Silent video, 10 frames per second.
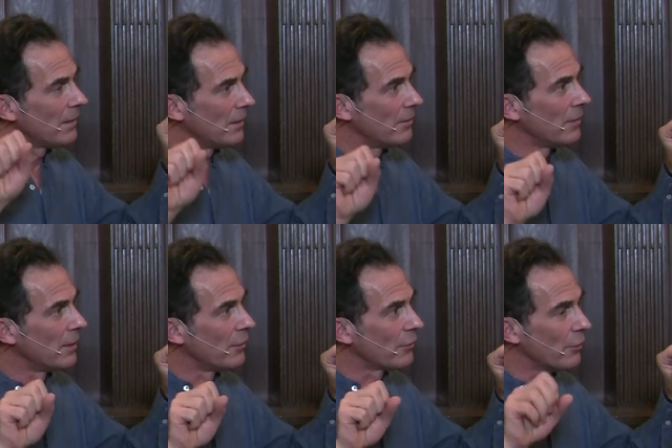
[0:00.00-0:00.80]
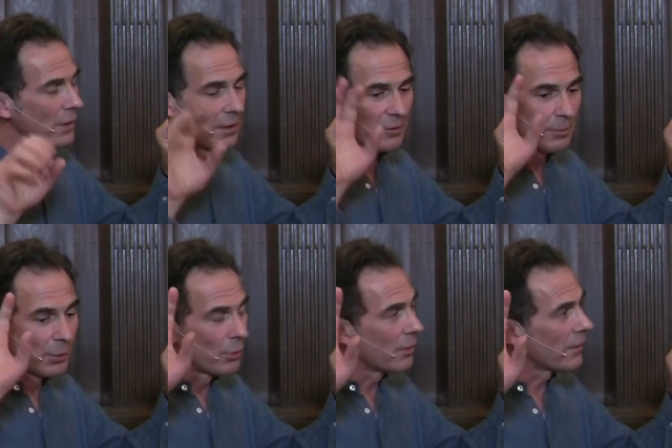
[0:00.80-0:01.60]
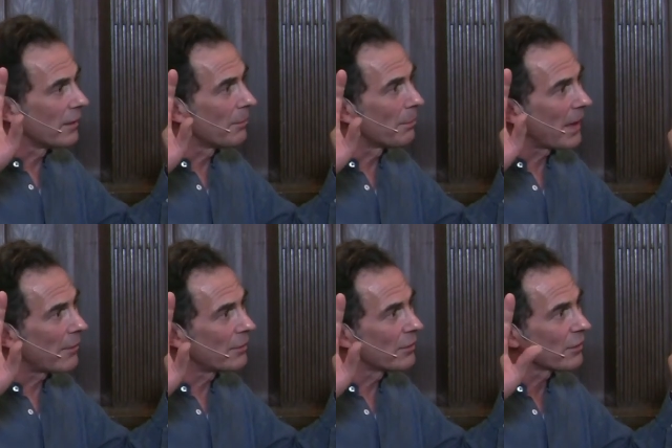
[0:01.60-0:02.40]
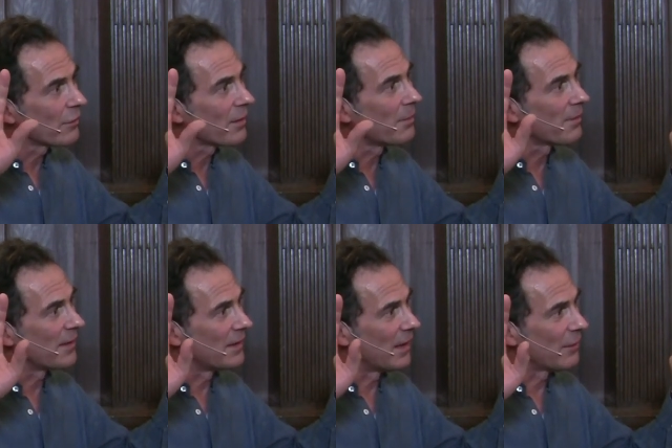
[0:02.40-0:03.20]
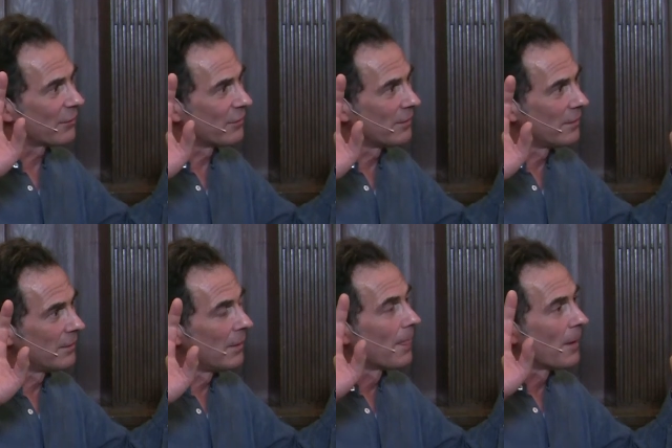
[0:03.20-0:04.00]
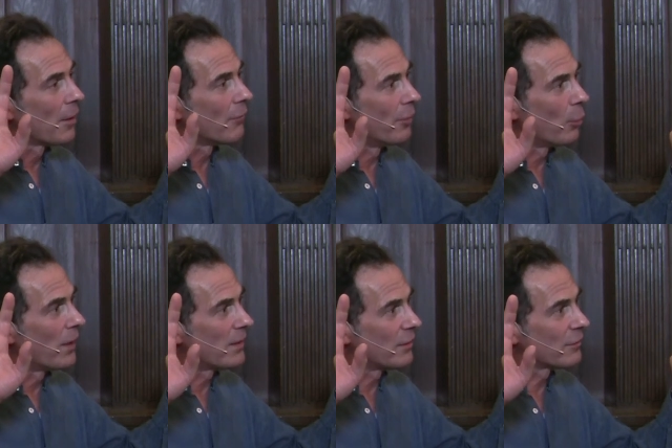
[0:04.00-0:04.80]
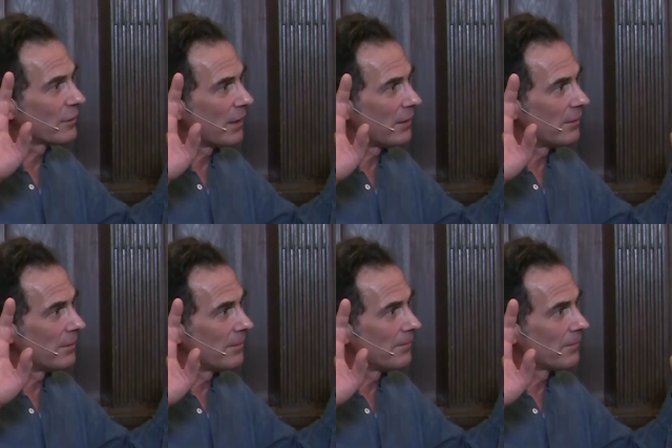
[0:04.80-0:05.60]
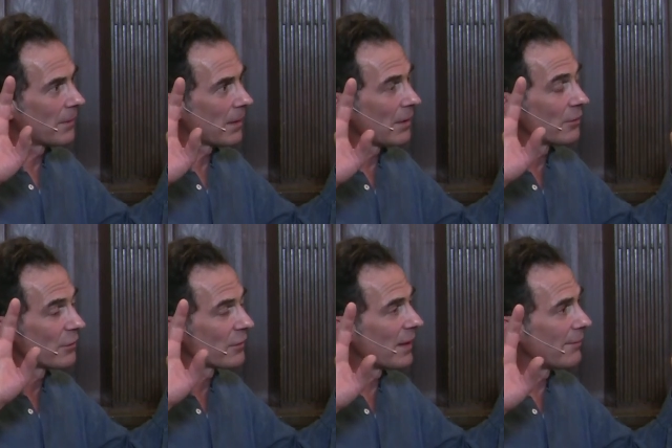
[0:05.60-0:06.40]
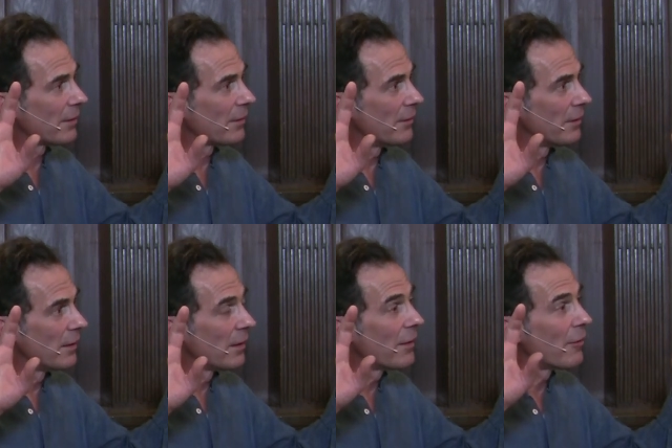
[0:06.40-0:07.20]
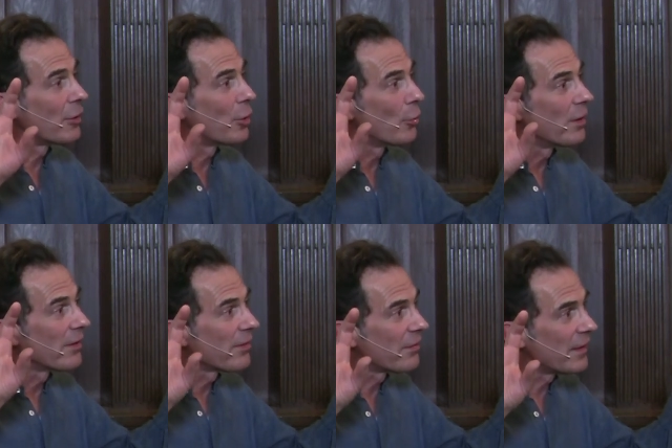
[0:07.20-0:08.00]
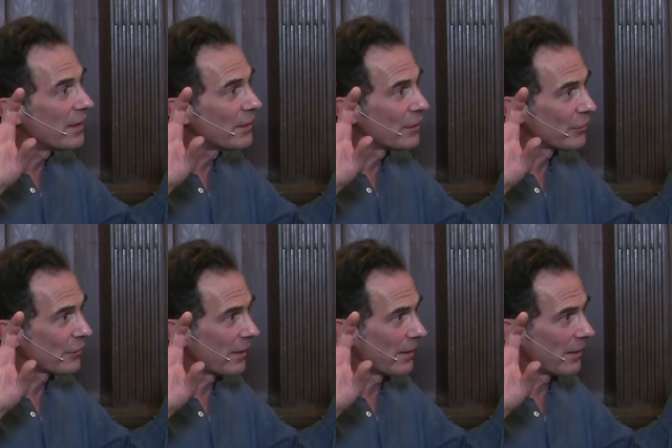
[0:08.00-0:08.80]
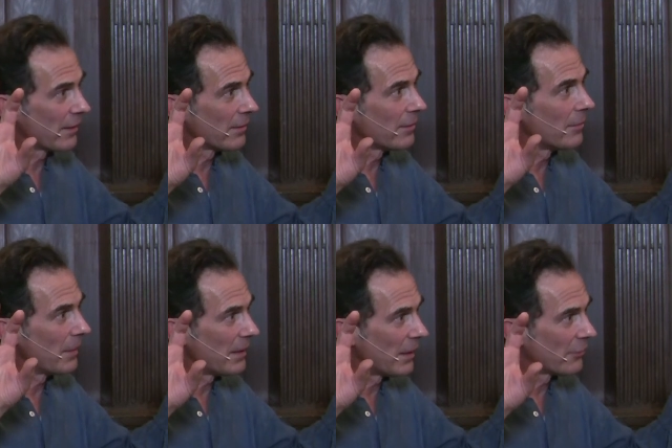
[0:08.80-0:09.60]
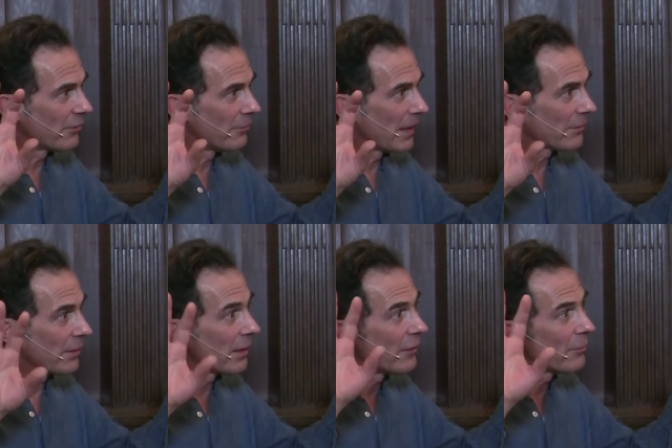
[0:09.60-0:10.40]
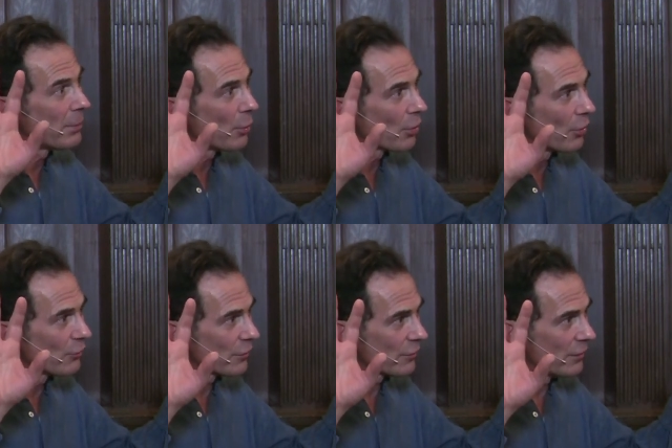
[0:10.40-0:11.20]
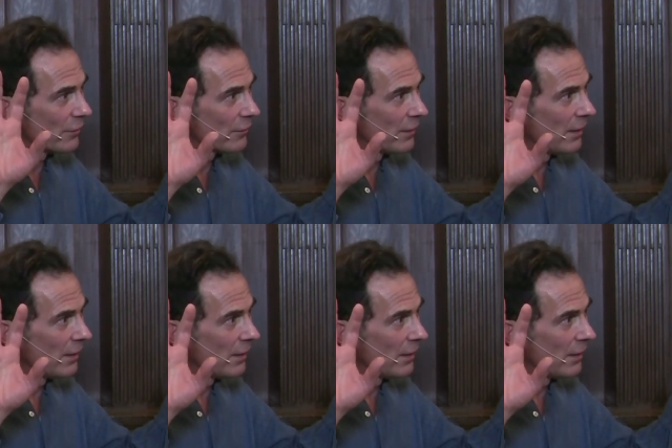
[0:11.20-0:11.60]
Yeah. So explore the apparent somethingness of the waking state and discover that there are no things there made out of matter. It's pure consciousness.